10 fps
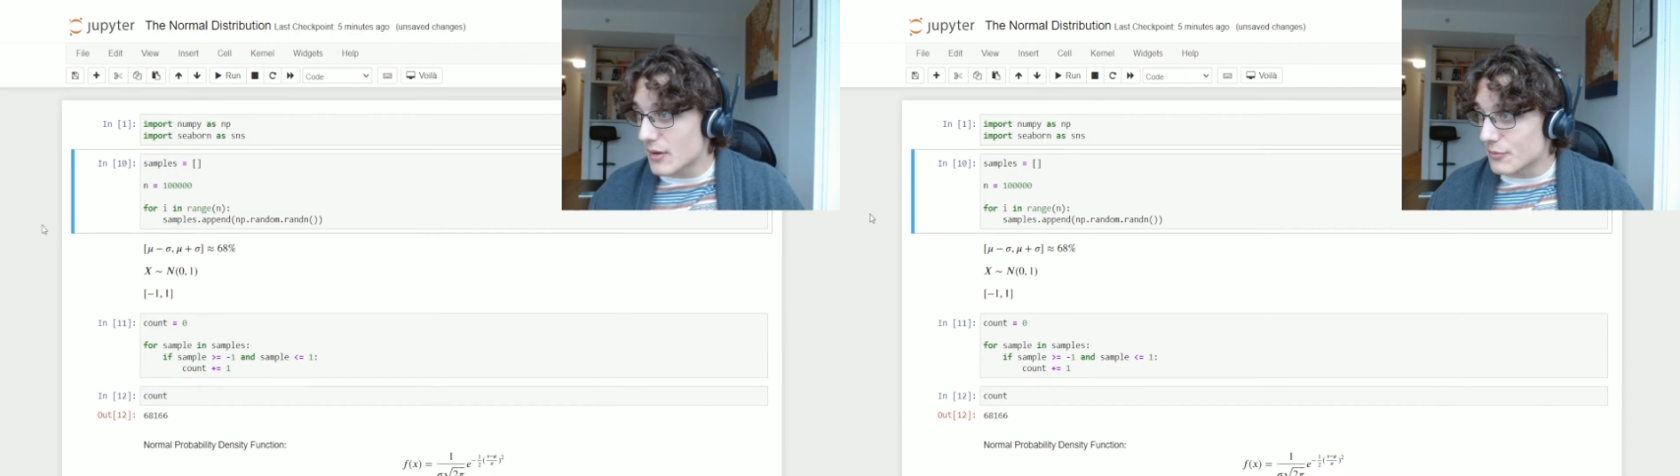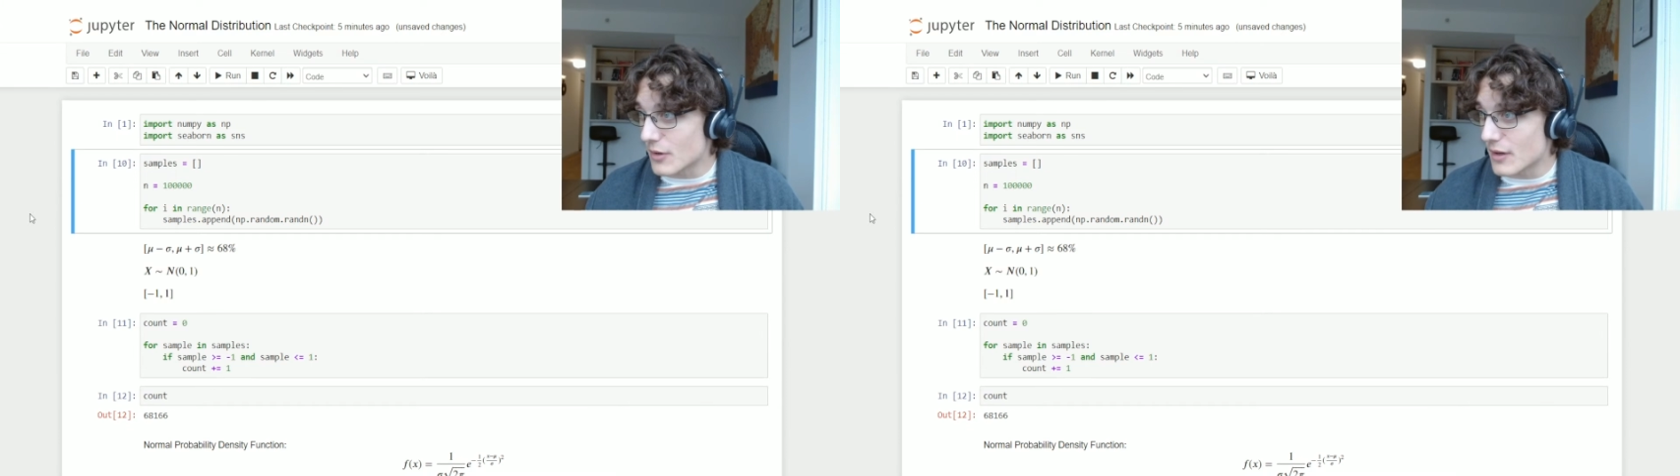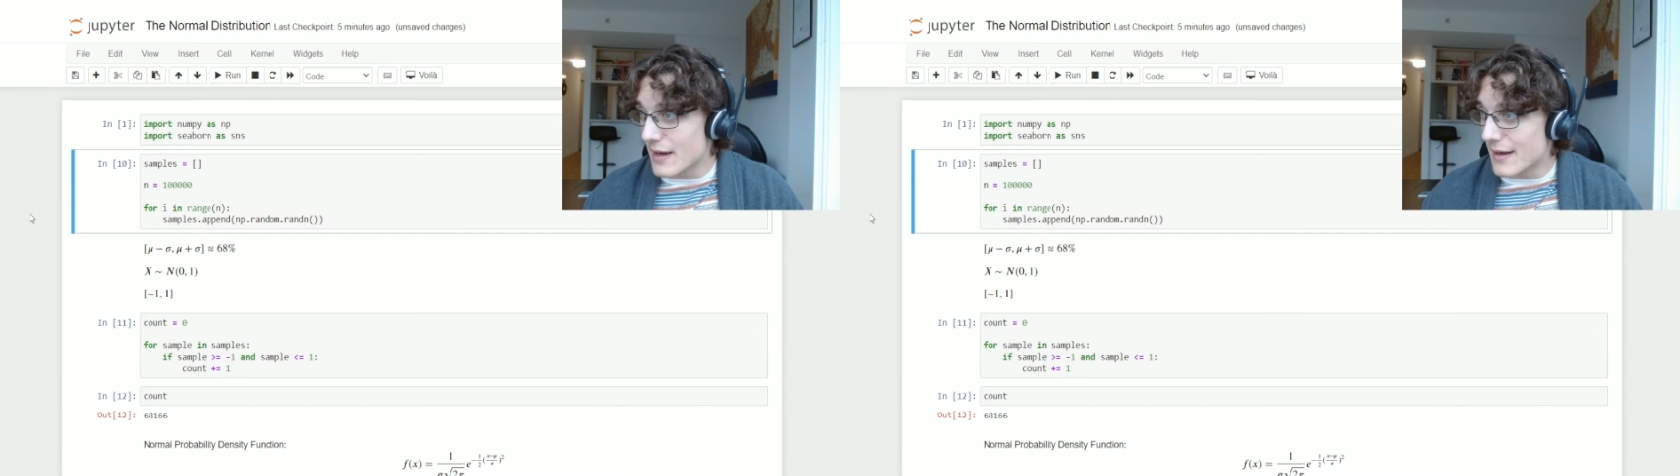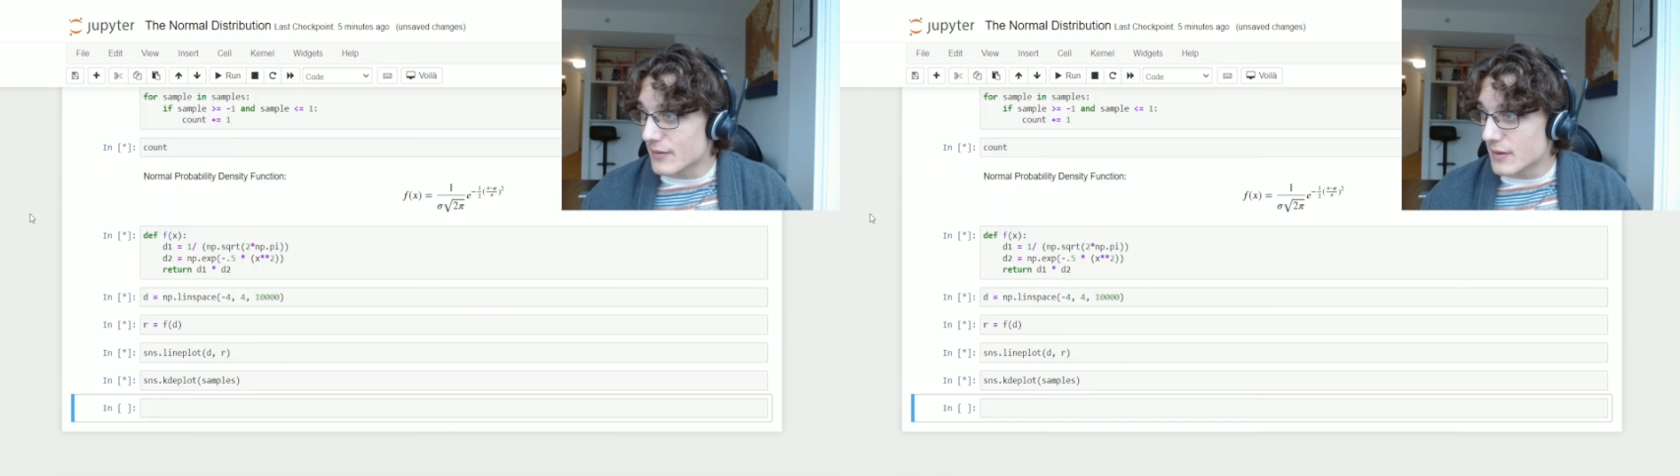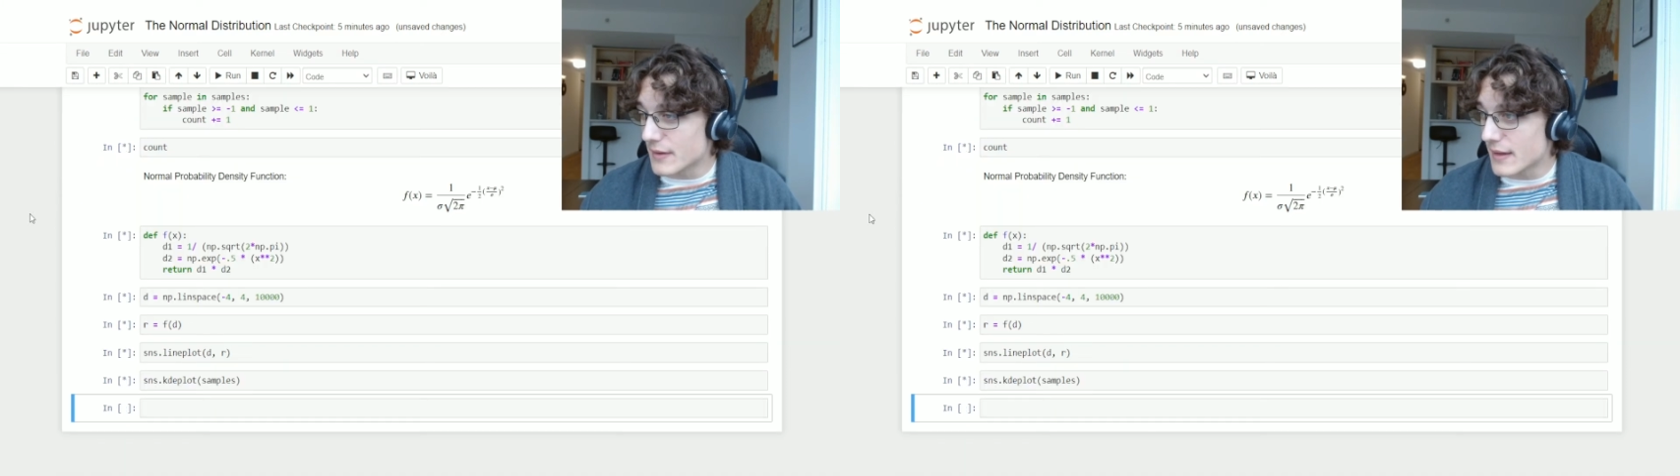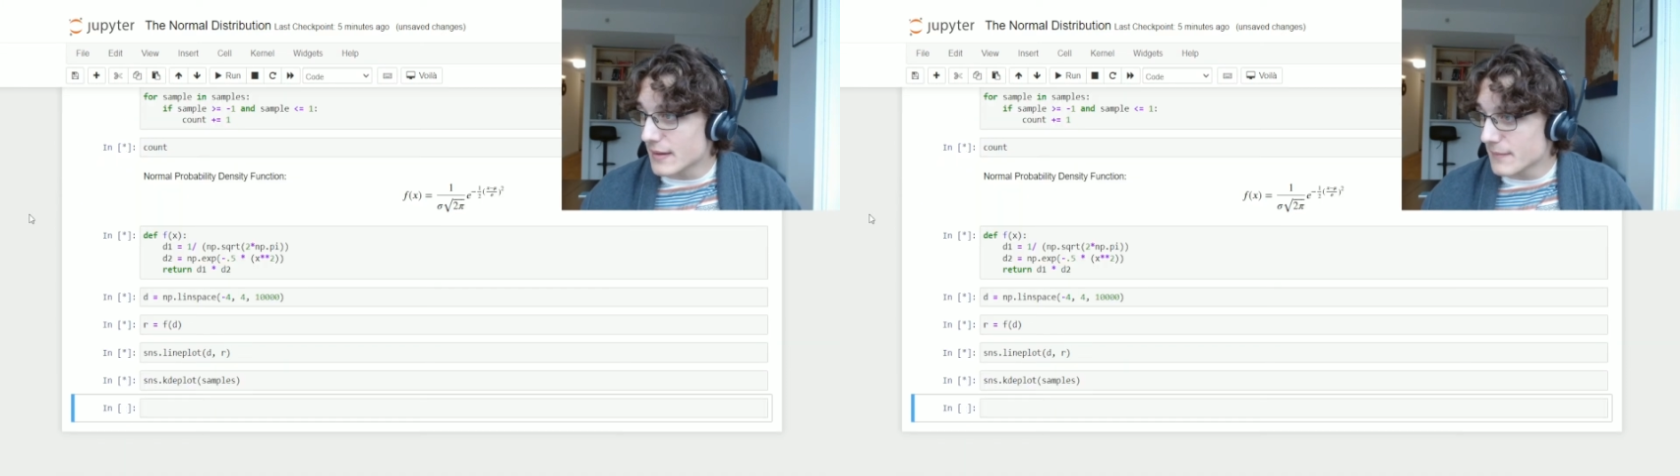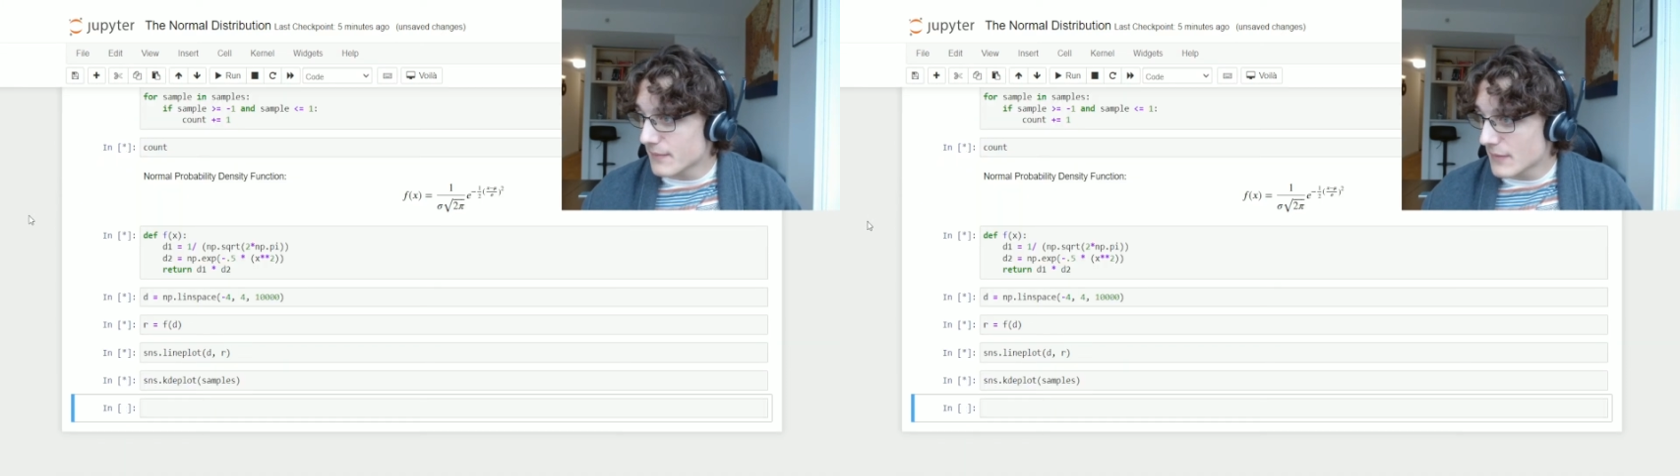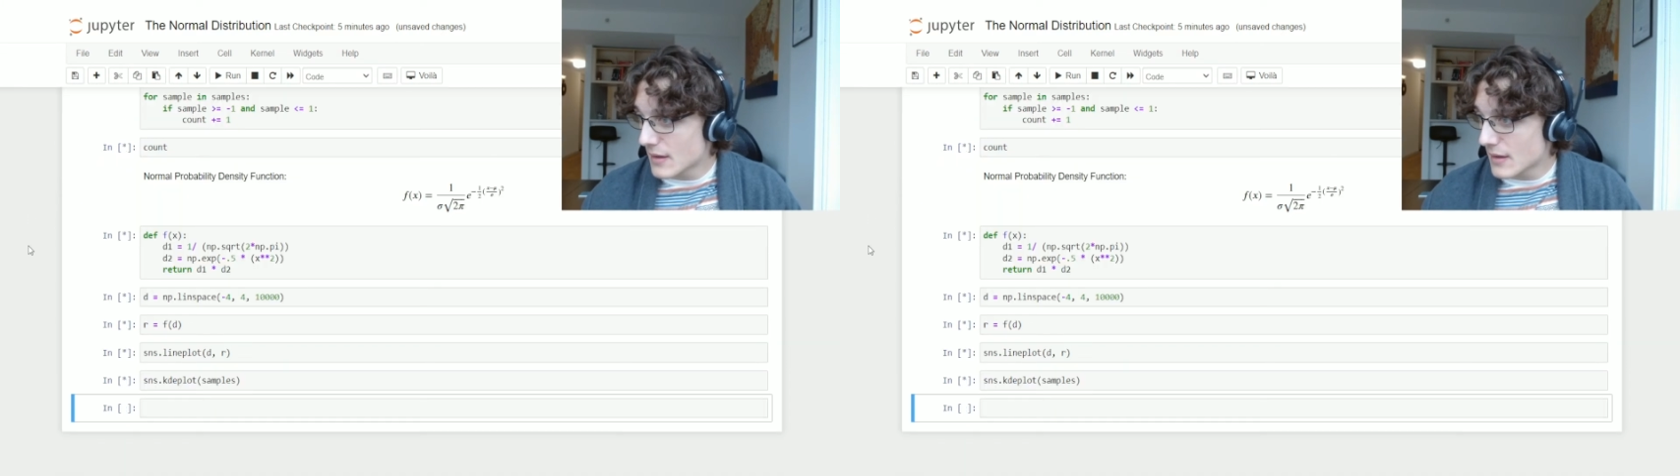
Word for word: and run everything,